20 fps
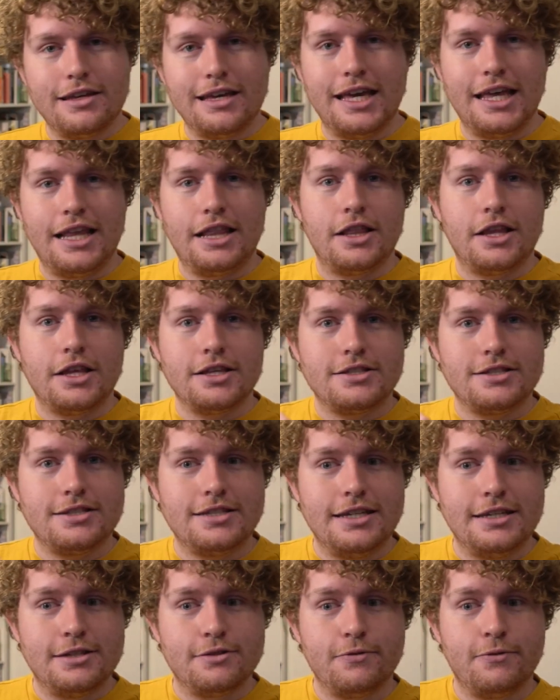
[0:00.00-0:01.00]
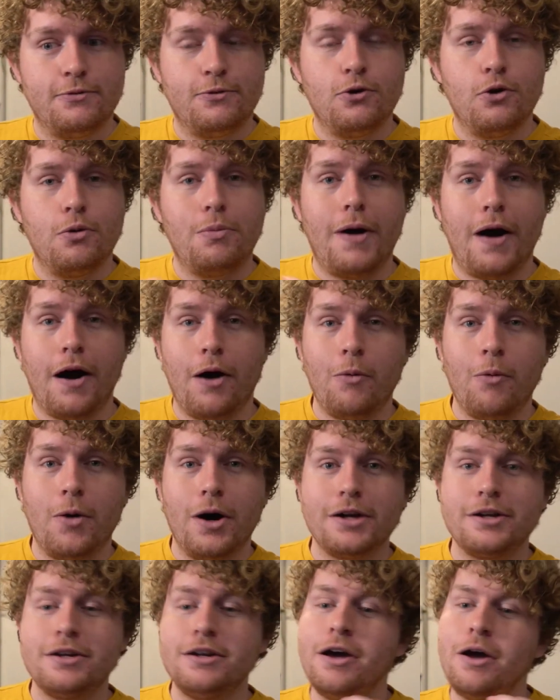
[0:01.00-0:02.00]
in season 4 part
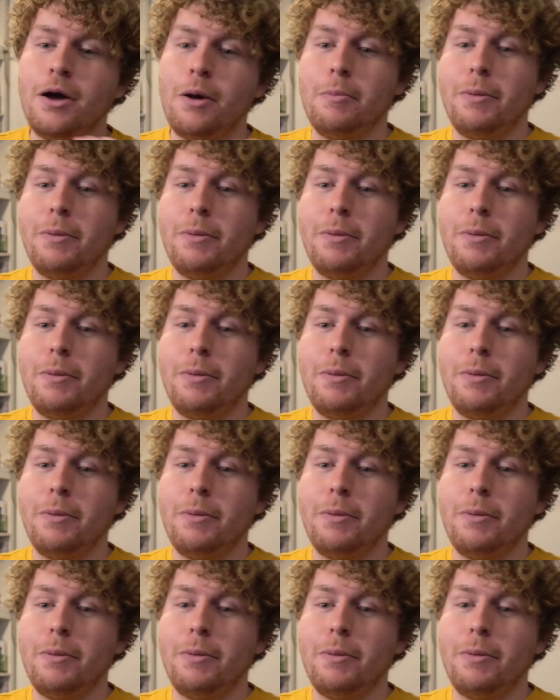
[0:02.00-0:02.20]
1,